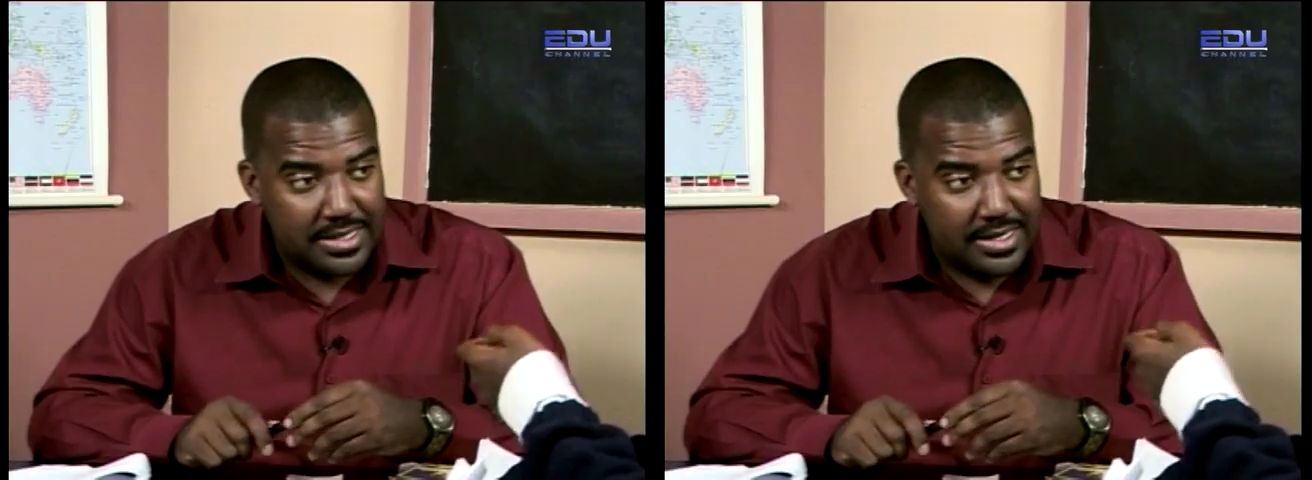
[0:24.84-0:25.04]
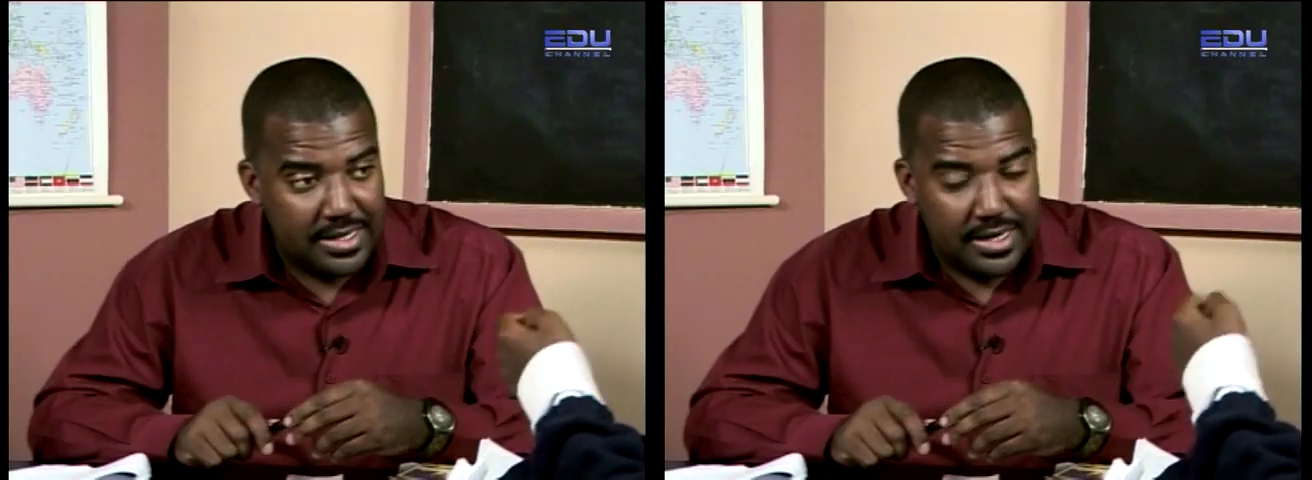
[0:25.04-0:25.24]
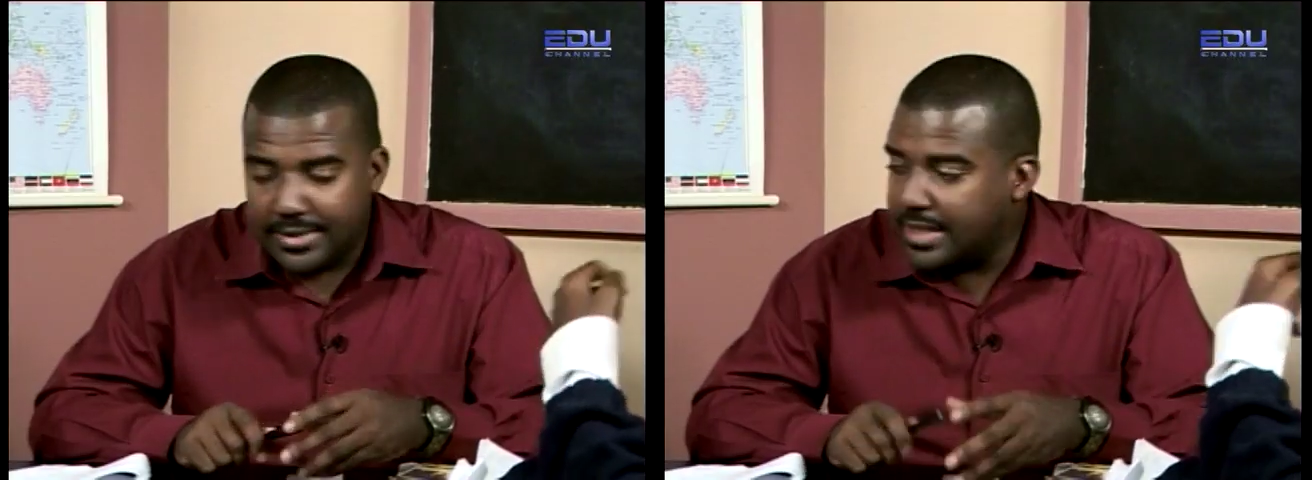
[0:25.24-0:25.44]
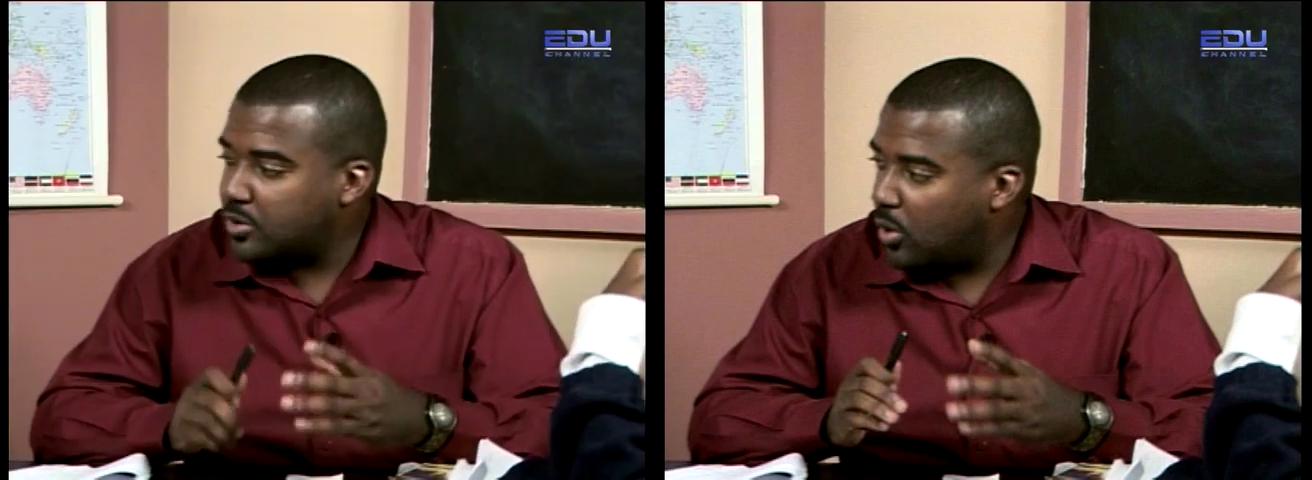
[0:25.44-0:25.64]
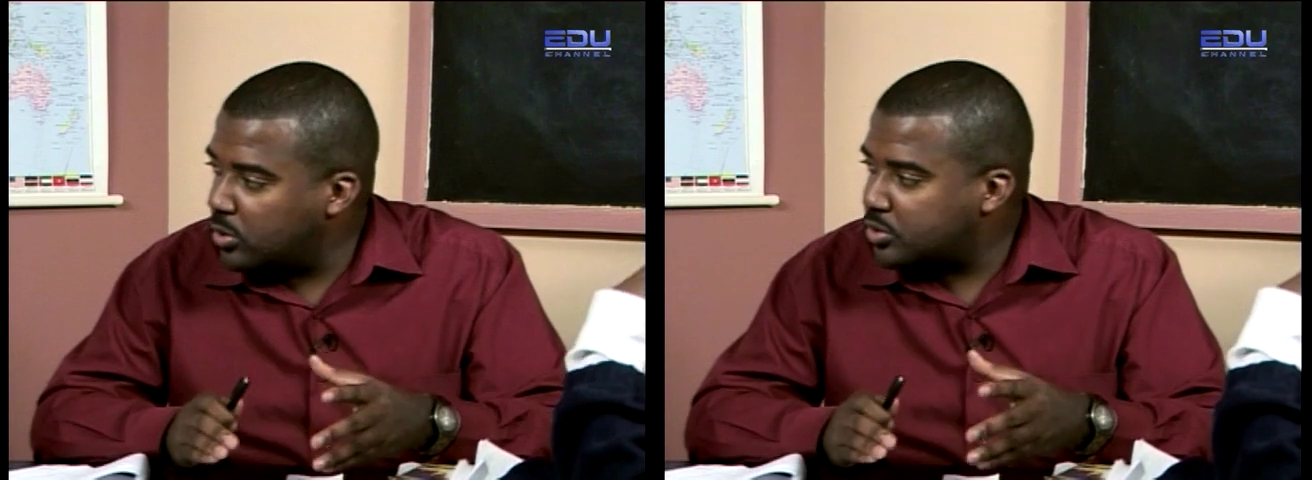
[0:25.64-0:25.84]
planned on
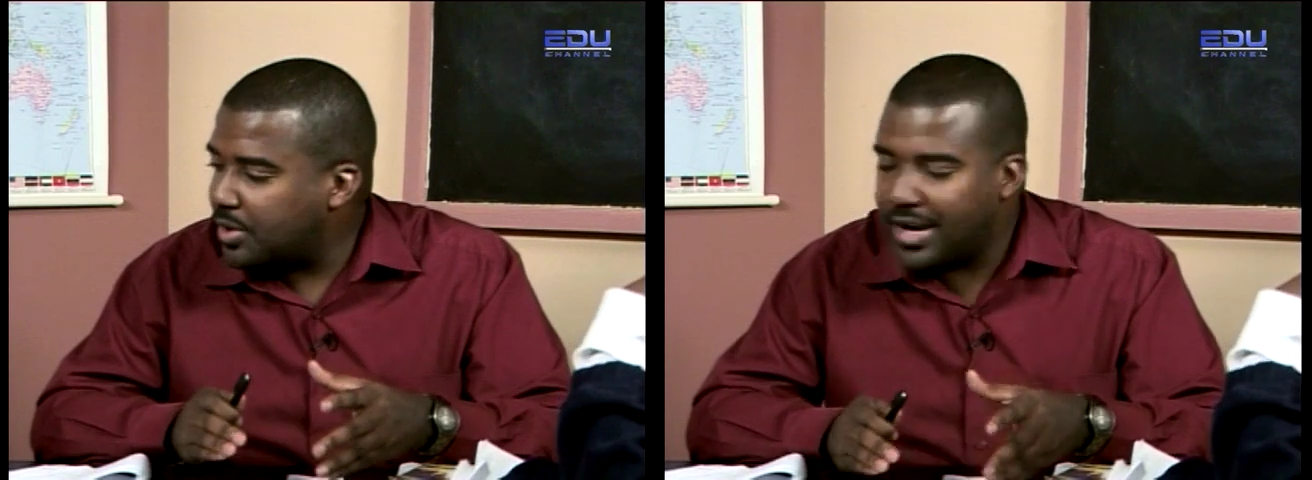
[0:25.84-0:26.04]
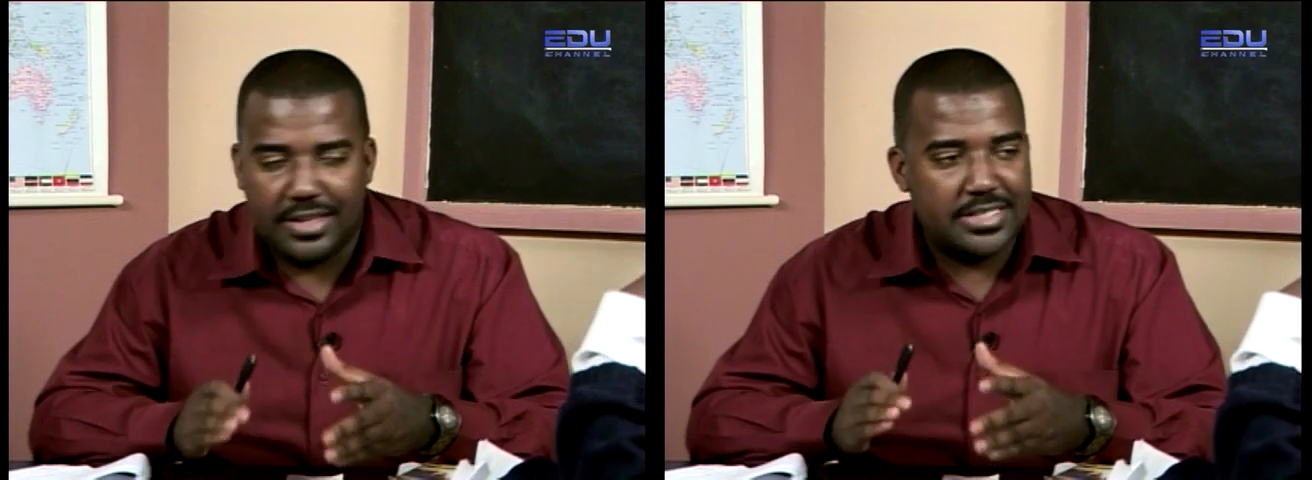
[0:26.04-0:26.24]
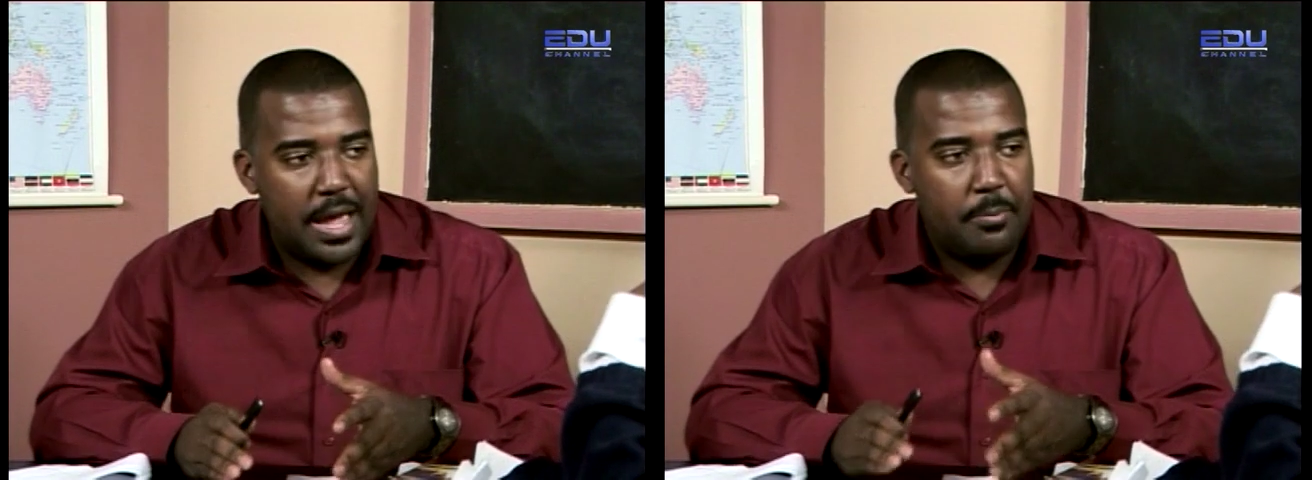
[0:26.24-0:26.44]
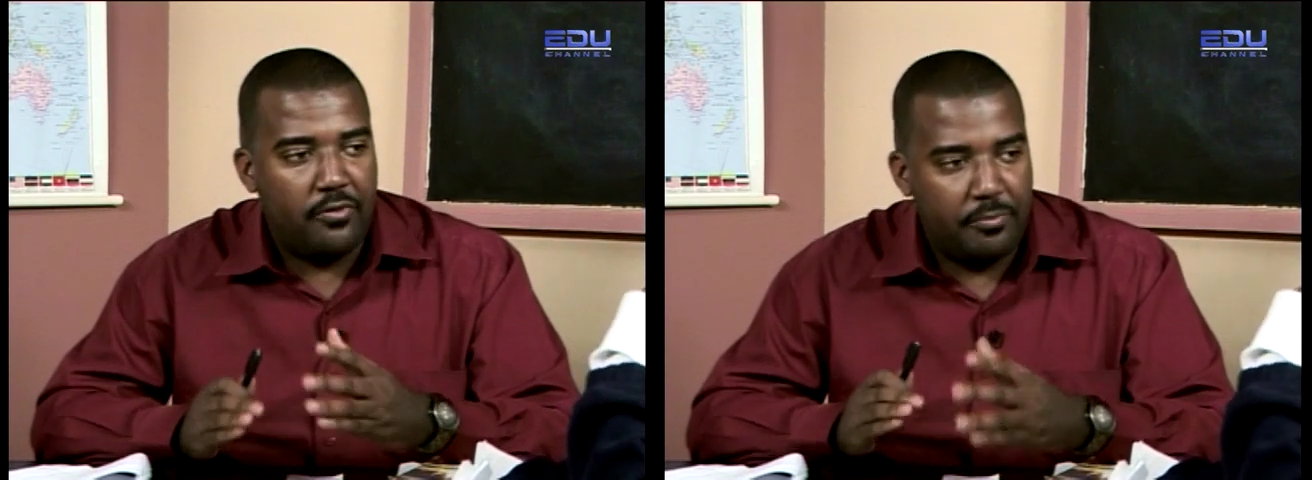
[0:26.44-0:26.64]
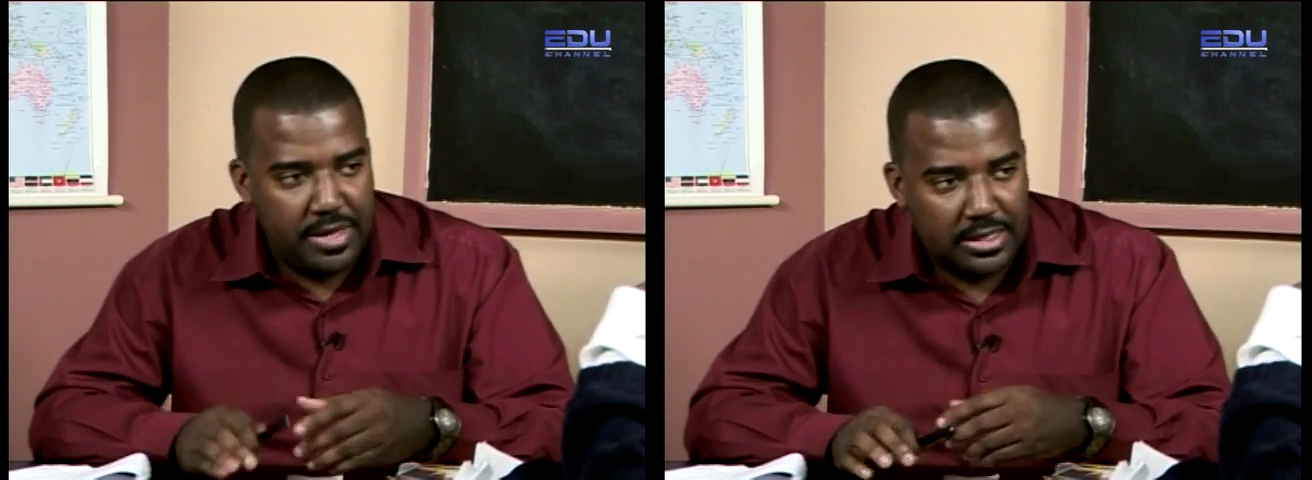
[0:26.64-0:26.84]
a topic or